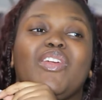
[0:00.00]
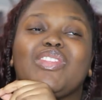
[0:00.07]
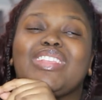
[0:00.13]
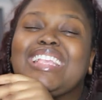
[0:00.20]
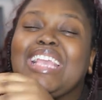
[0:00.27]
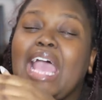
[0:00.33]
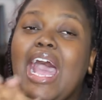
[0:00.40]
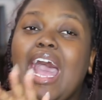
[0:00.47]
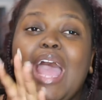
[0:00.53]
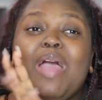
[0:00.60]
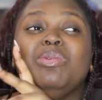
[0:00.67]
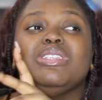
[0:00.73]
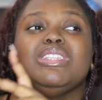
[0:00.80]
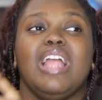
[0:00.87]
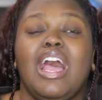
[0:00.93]
Yeah, I
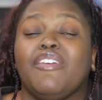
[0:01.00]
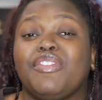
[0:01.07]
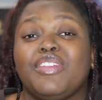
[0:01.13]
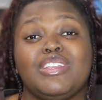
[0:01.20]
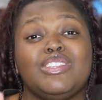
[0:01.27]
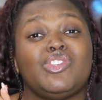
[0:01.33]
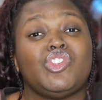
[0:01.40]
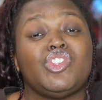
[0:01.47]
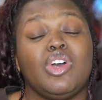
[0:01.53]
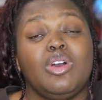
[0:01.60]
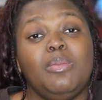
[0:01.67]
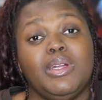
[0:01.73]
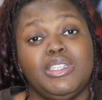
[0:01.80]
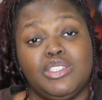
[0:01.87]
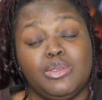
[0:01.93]
was laughing
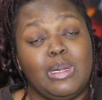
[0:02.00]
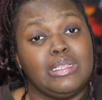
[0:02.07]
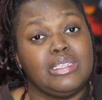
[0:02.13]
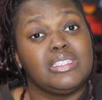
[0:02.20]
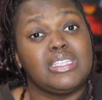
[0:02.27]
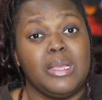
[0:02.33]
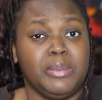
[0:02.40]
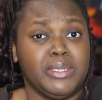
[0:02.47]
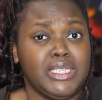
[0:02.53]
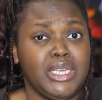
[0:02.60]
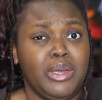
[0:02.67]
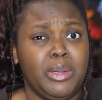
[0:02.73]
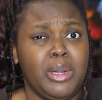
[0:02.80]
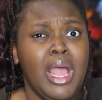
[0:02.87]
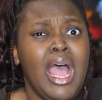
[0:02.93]
so much throughout this
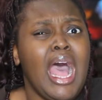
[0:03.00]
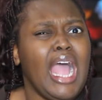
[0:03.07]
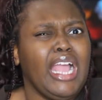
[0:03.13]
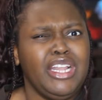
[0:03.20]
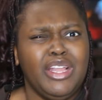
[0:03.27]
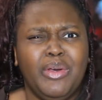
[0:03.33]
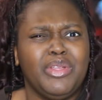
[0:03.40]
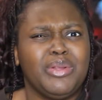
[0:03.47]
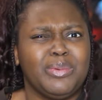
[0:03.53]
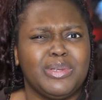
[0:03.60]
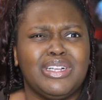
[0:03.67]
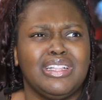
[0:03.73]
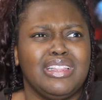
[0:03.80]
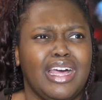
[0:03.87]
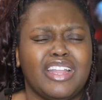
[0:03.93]
episode. I know there
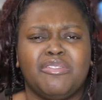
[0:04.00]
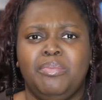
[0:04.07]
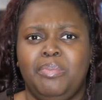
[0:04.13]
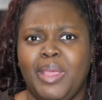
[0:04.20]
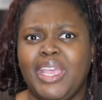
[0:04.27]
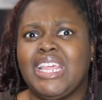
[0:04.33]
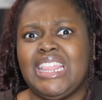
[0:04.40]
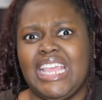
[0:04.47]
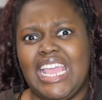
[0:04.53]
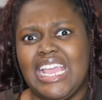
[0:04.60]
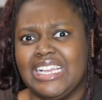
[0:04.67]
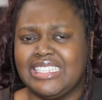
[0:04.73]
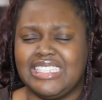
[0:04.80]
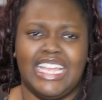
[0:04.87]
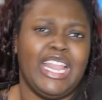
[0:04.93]
were a lot of big
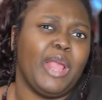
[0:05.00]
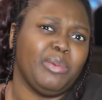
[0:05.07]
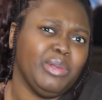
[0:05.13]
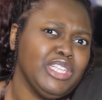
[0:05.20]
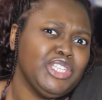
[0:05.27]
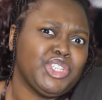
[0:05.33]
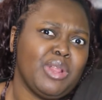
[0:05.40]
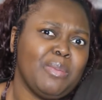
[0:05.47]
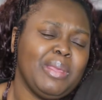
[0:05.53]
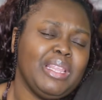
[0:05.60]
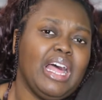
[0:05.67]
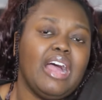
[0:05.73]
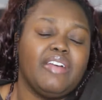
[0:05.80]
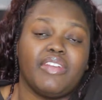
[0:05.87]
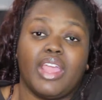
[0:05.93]
things and I really shouldn't be
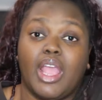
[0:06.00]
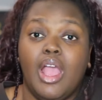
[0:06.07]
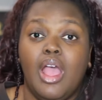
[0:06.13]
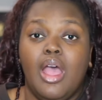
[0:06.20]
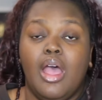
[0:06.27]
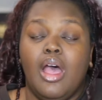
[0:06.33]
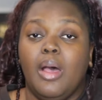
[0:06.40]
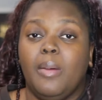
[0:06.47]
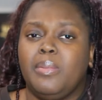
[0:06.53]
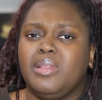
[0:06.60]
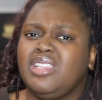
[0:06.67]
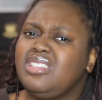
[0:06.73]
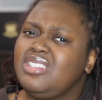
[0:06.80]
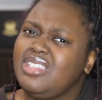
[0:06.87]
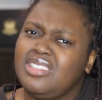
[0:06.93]
laughing, but
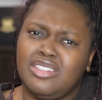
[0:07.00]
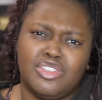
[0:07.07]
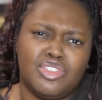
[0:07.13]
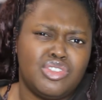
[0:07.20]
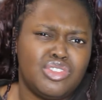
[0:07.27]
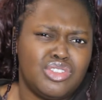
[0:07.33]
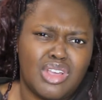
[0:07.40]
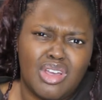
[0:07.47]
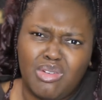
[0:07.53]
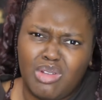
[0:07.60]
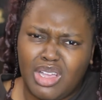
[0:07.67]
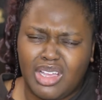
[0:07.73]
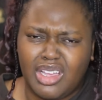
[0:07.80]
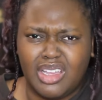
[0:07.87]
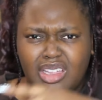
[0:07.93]
this season is so
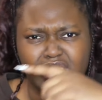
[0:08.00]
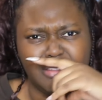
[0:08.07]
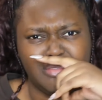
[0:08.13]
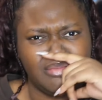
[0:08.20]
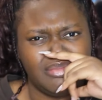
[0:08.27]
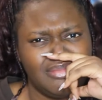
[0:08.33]
good.